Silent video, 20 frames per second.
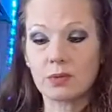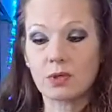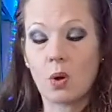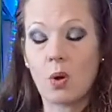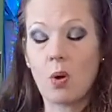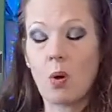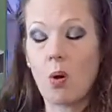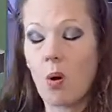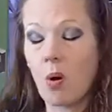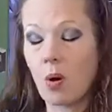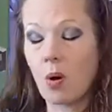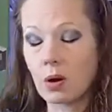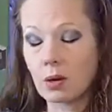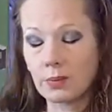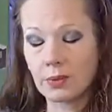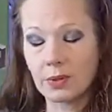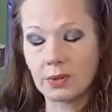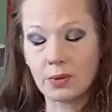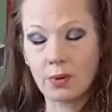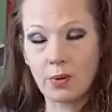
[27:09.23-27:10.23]
a
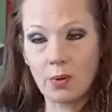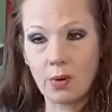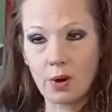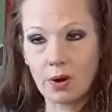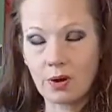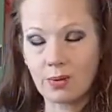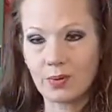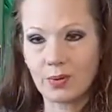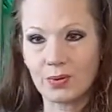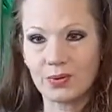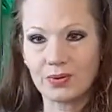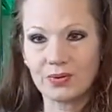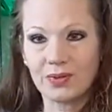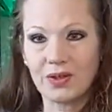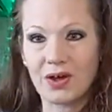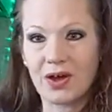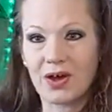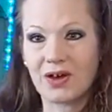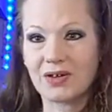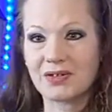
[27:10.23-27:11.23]
horrible, horrible
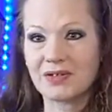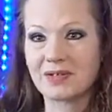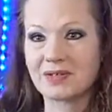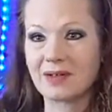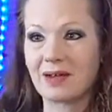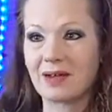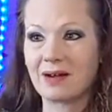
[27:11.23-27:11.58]
loss.